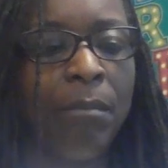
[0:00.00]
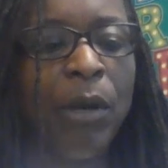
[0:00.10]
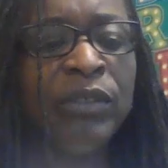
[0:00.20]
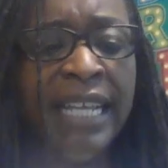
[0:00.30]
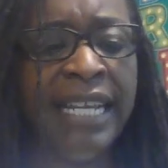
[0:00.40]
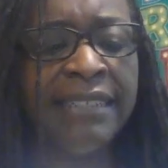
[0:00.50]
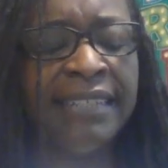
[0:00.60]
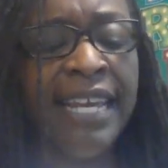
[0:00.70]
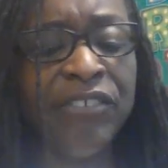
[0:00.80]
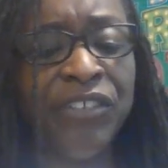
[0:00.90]
Most ants
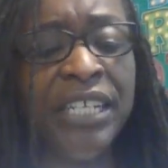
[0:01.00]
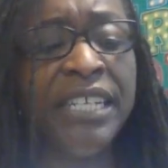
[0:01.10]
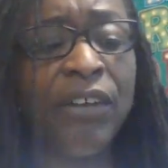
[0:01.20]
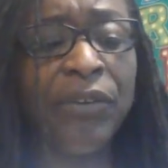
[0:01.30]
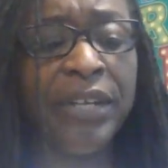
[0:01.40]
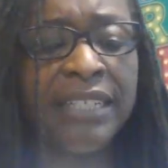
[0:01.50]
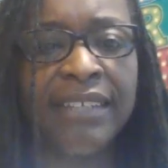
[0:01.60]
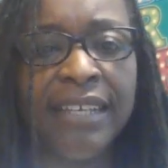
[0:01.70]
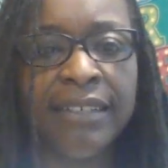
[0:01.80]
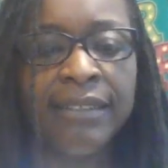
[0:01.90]
catch and eat other
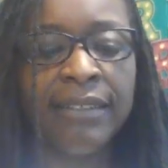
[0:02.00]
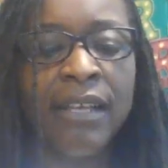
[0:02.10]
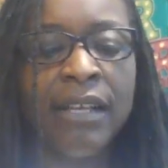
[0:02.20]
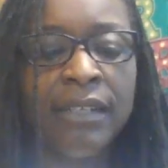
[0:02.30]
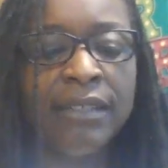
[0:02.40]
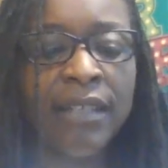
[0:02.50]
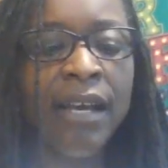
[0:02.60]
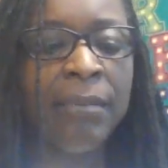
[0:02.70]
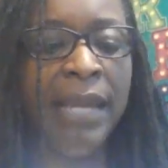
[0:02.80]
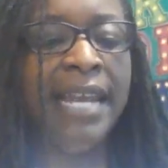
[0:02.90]
insects.
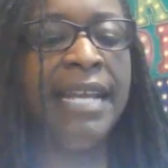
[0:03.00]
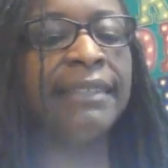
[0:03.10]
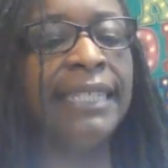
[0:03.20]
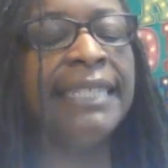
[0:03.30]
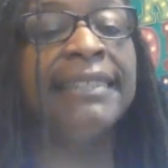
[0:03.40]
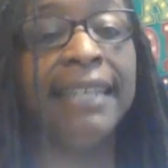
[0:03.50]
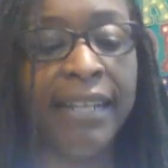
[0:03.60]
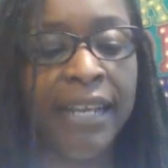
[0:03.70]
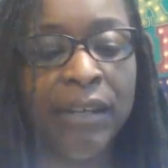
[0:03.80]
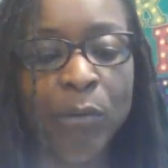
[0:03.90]
Some ants eat
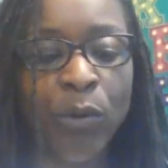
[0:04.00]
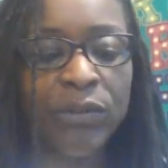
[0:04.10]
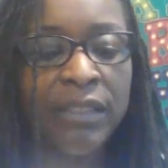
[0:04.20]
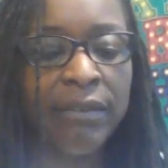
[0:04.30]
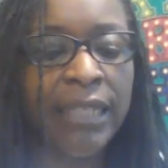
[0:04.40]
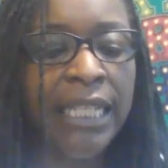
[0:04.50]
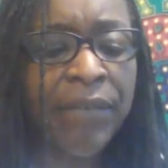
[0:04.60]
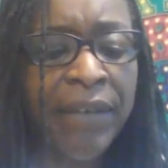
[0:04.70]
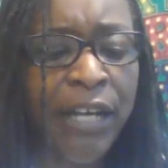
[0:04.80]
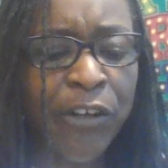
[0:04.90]
dead animals.
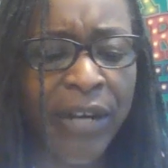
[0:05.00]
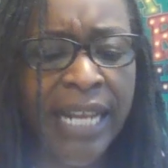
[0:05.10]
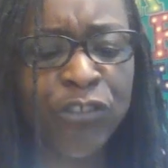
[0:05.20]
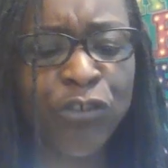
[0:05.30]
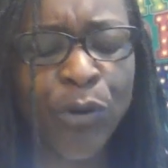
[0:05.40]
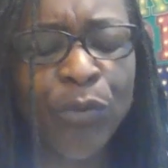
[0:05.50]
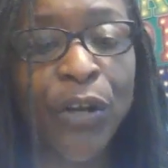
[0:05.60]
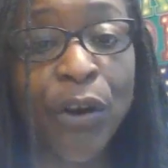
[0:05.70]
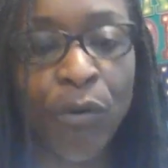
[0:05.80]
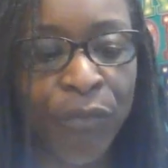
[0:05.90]
Leafcutter ants grow
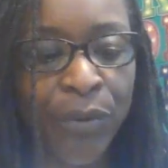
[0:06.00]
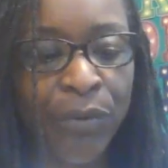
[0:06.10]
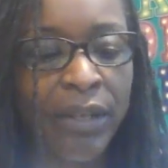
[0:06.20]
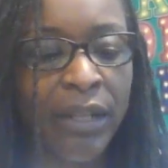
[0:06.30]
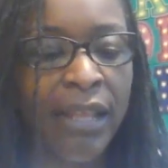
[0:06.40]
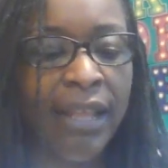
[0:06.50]
their own food.